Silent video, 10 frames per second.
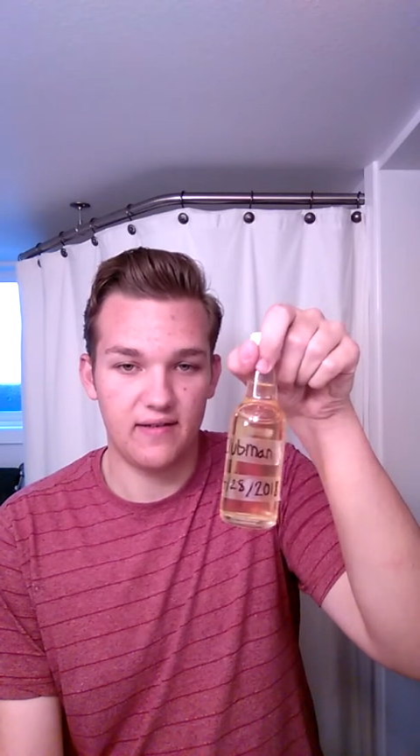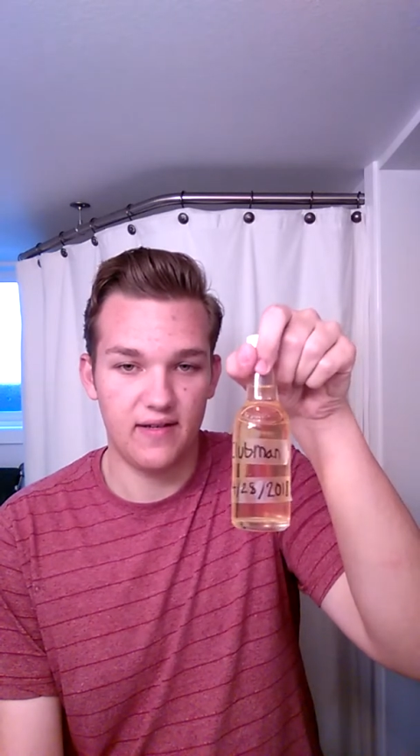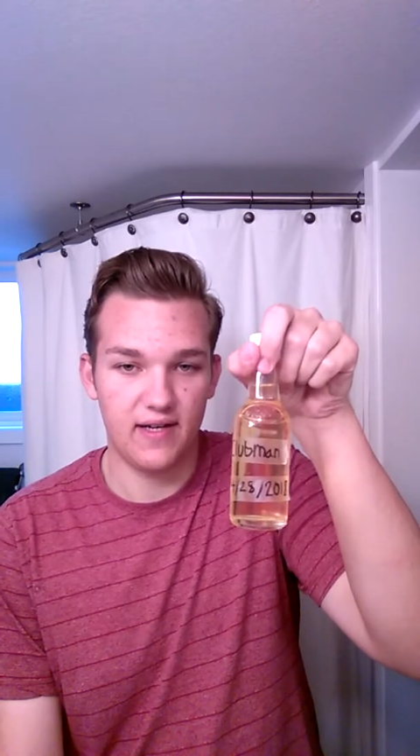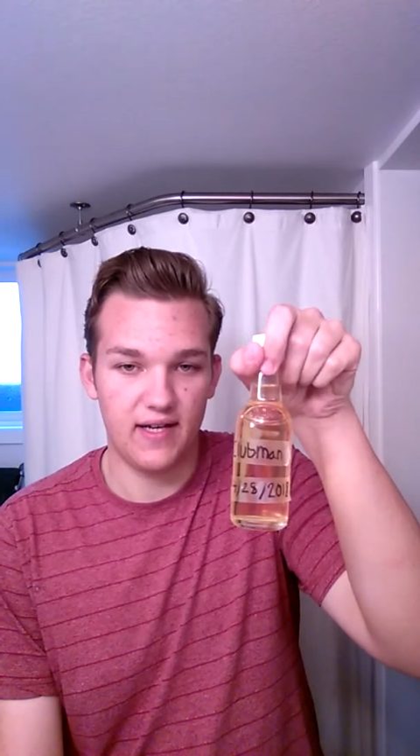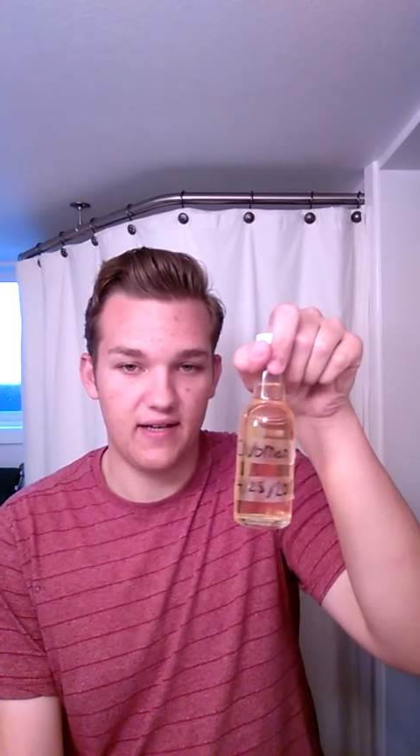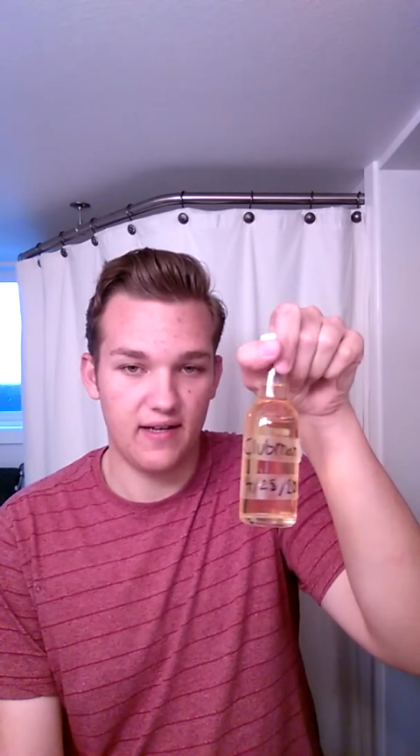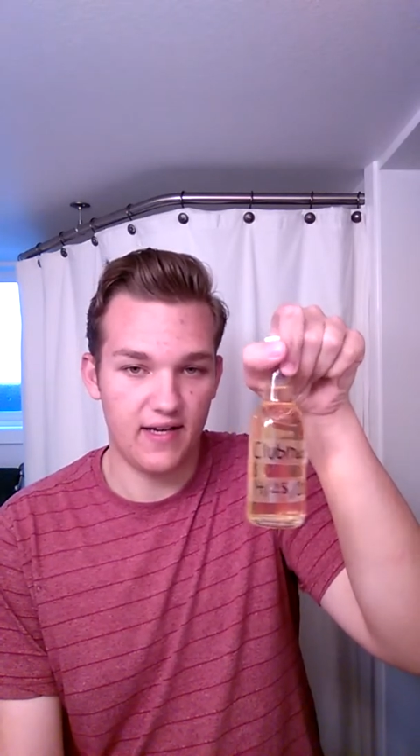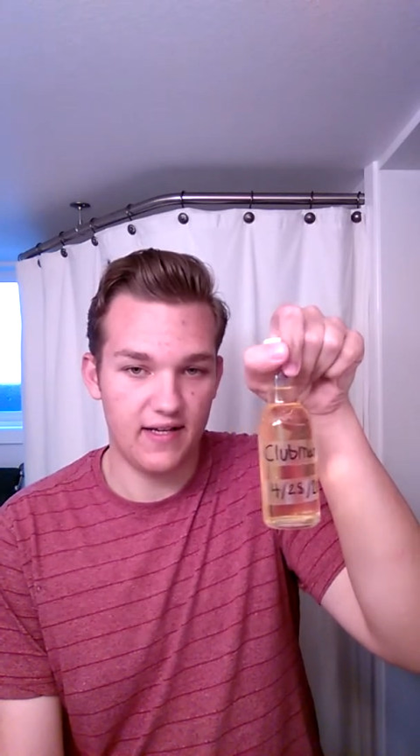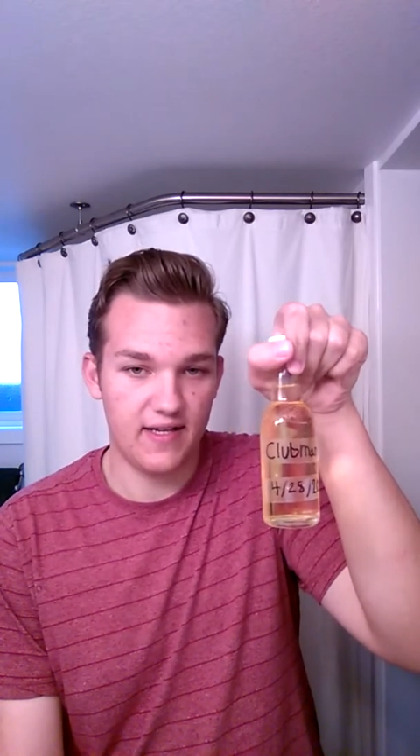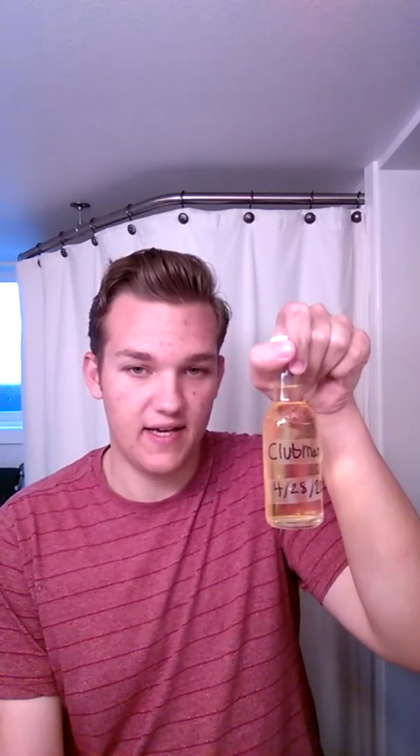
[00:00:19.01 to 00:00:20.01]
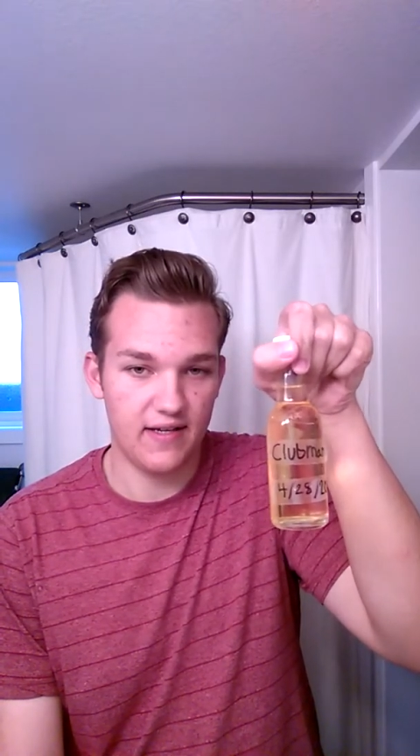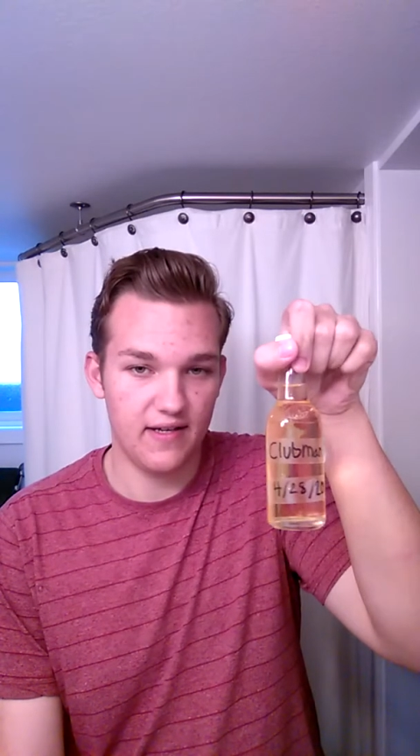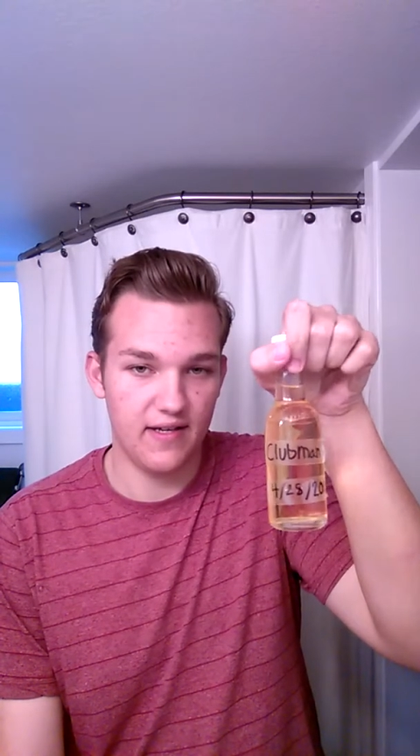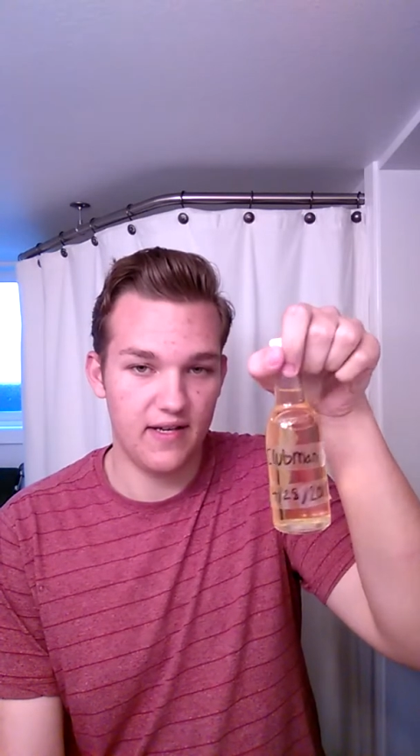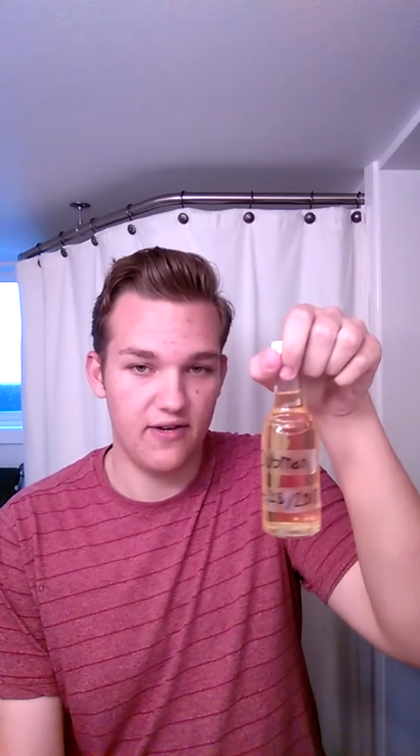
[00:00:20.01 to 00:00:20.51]
I
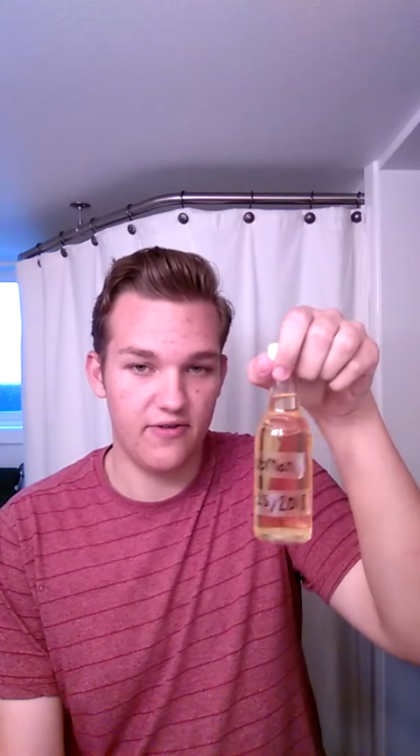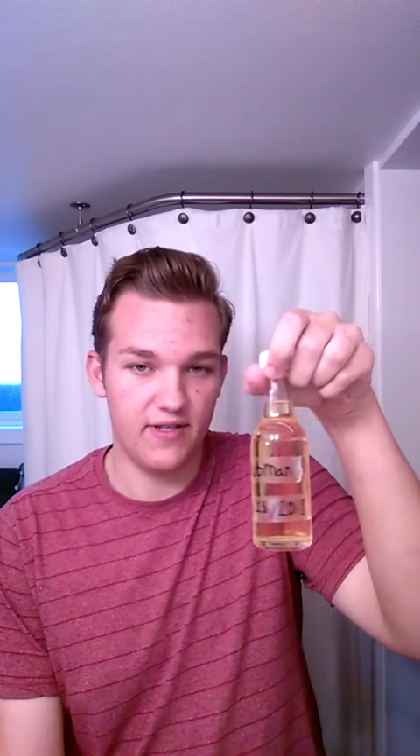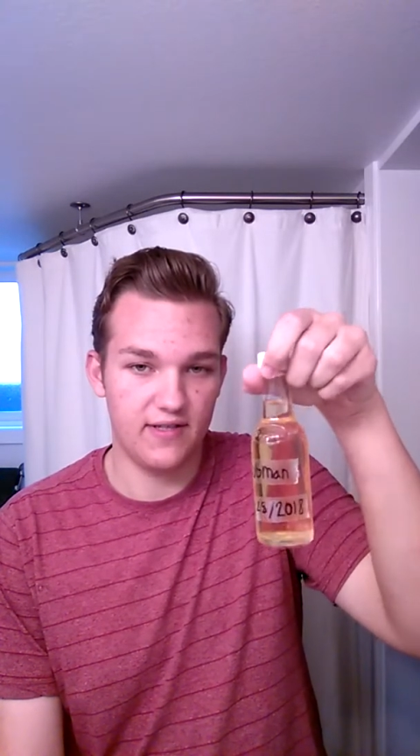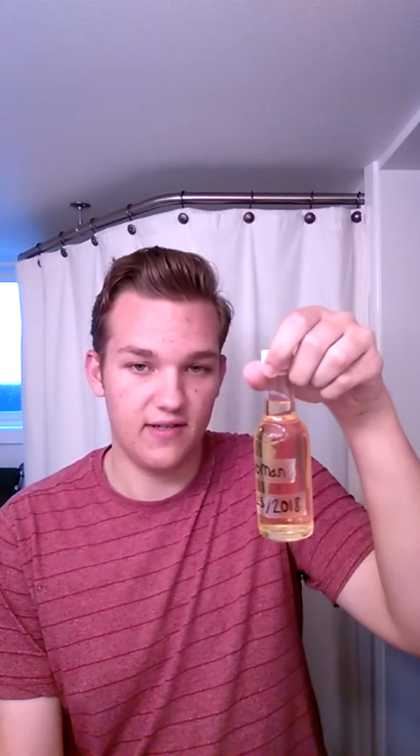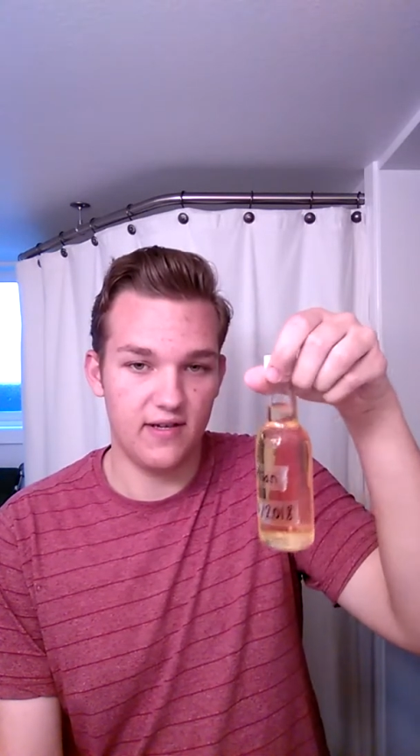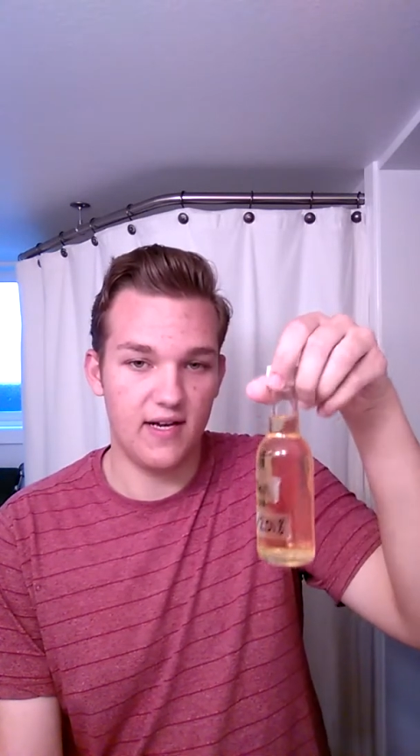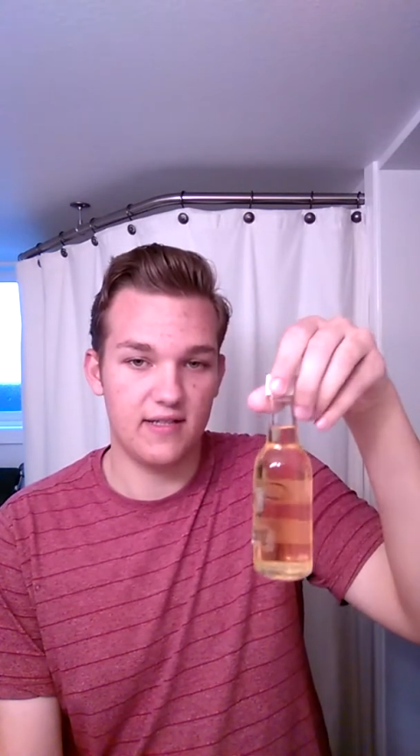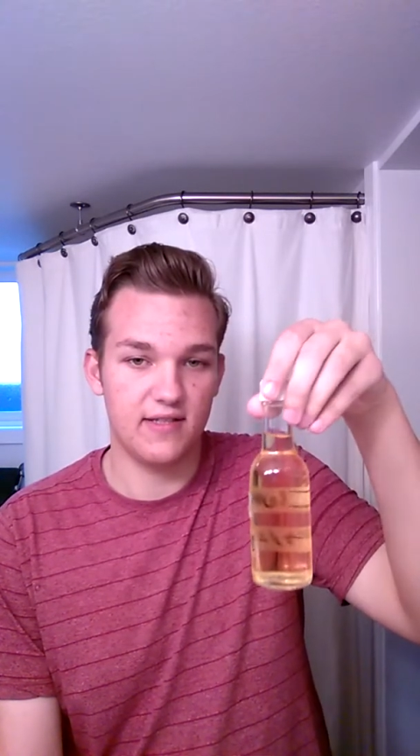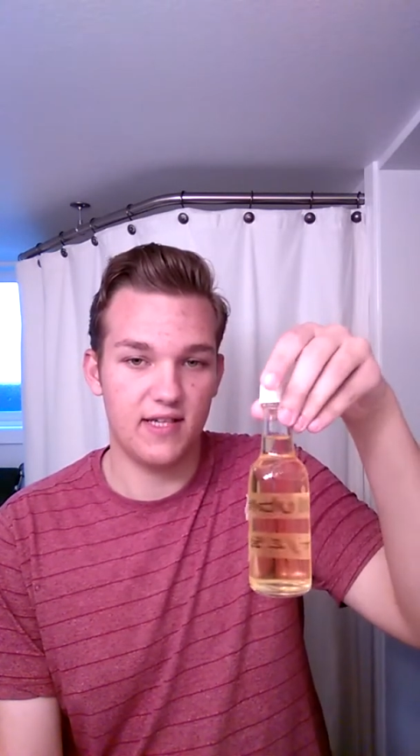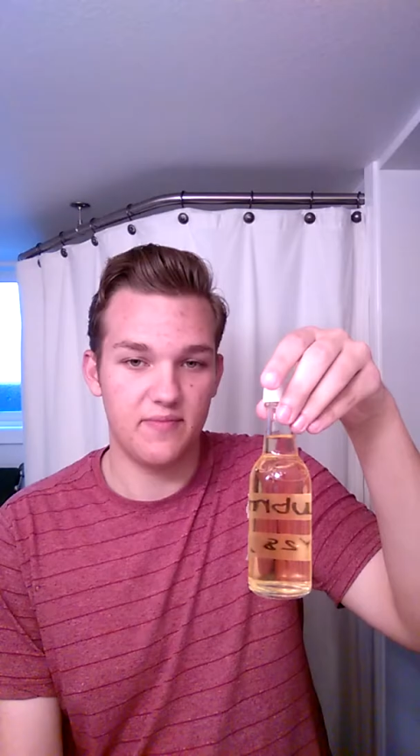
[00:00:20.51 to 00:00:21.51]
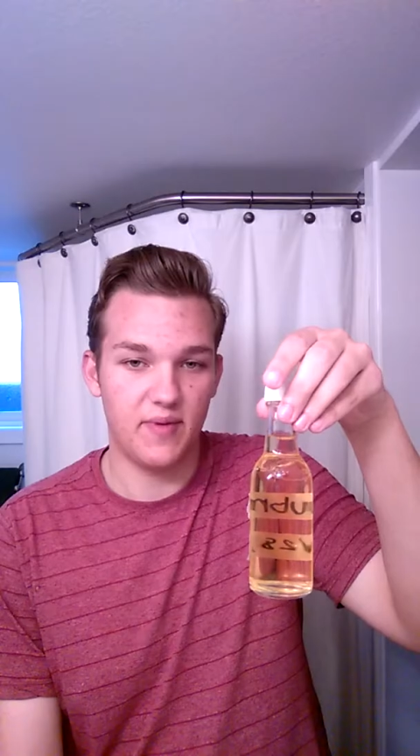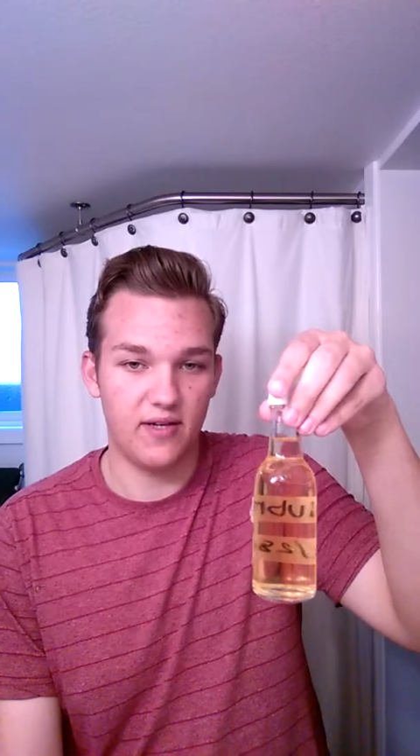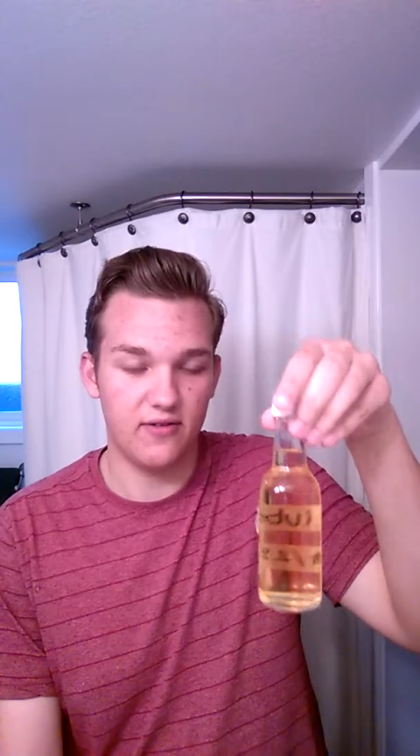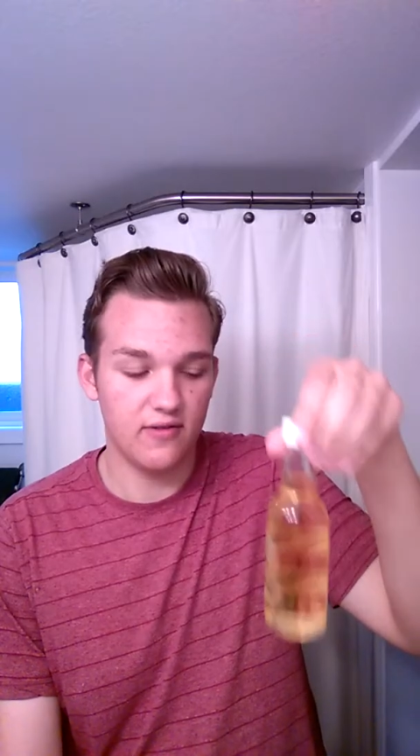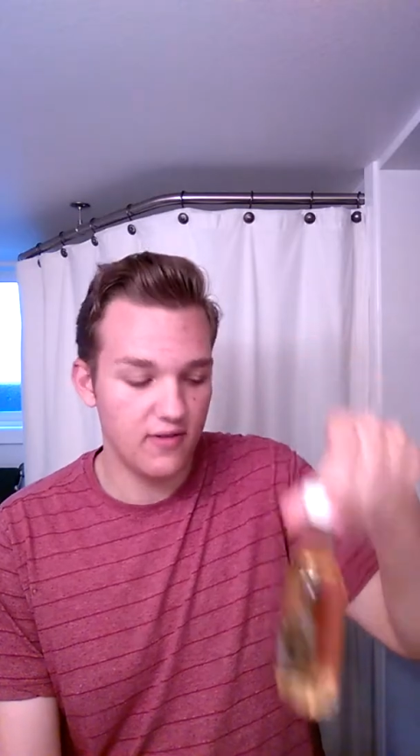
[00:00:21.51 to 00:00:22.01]
decanted it here in this little hot sauce
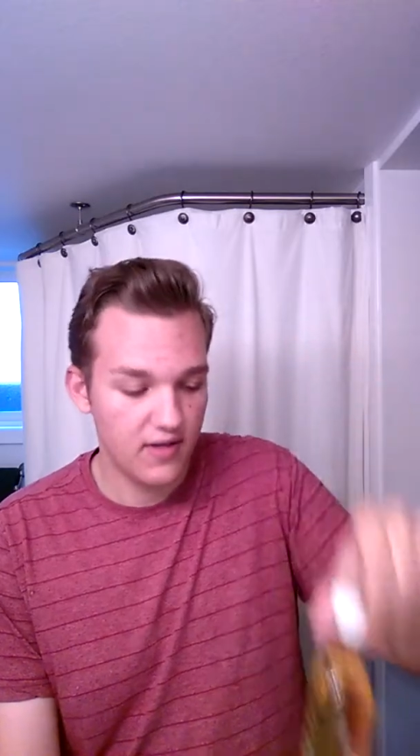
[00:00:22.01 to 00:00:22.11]
bottle.